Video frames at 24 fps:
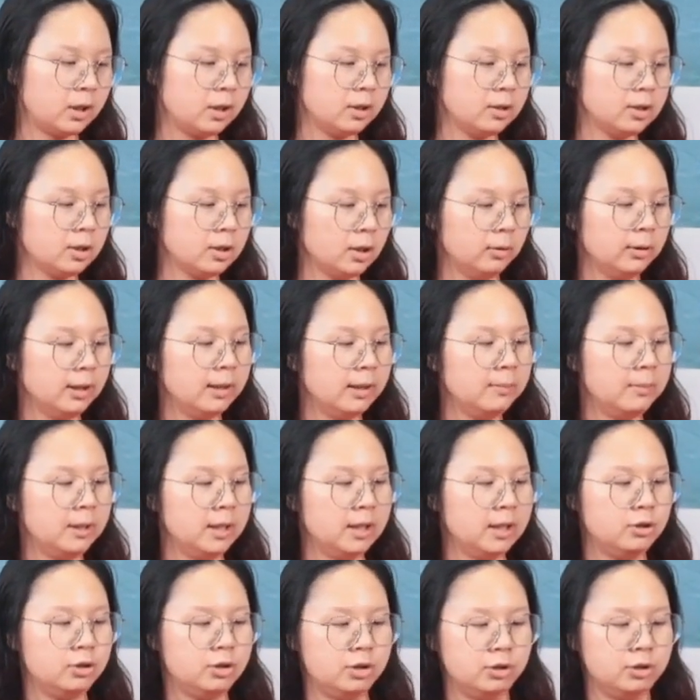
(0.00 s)
So let me
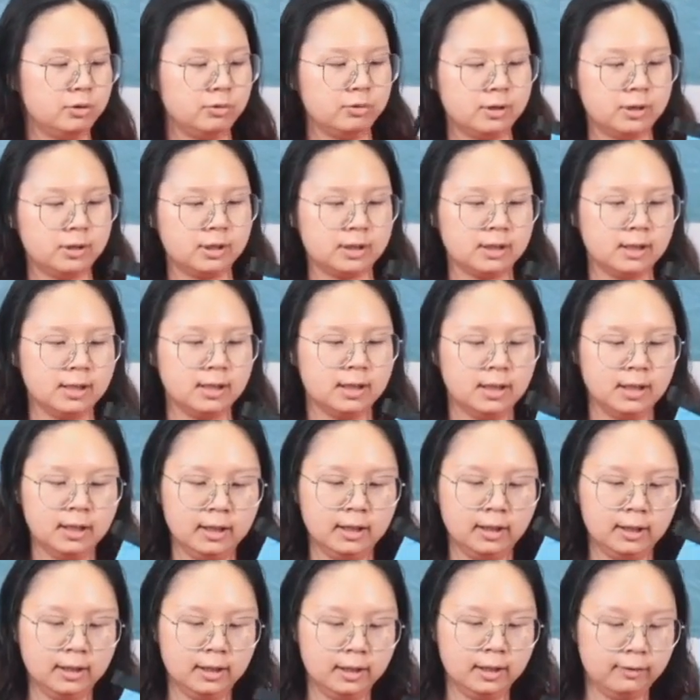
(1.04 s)
introduce
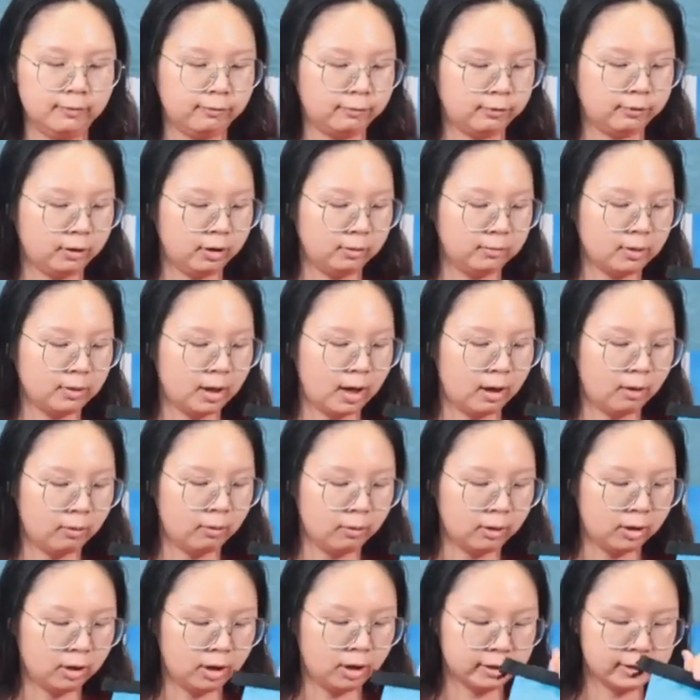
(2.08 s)
uh, from
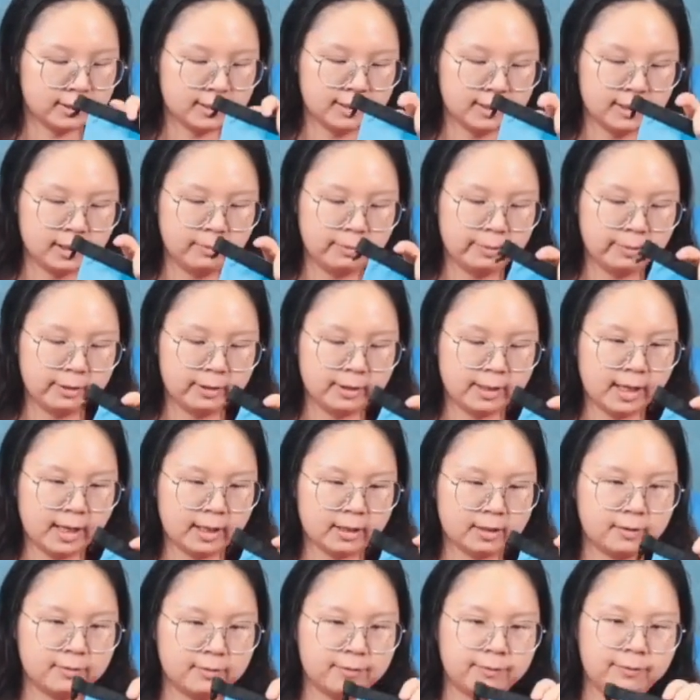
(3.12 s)
our hot sale
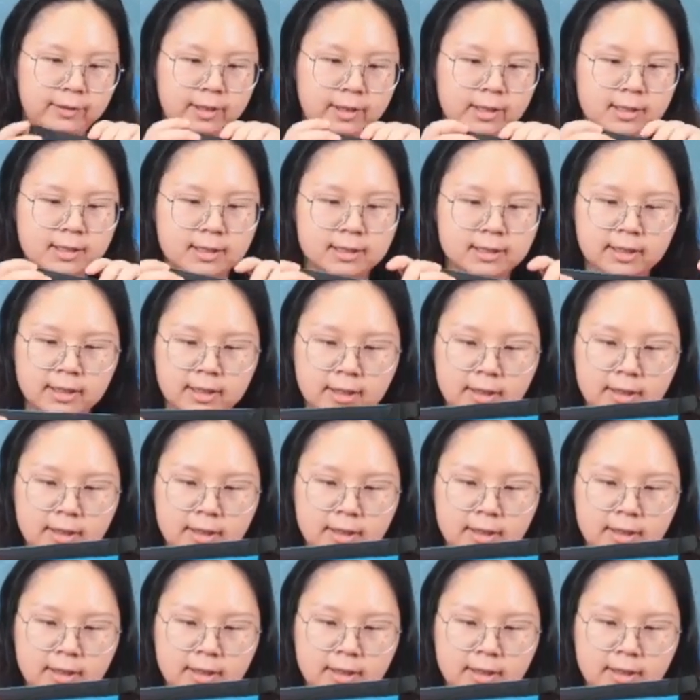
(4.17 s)
product first.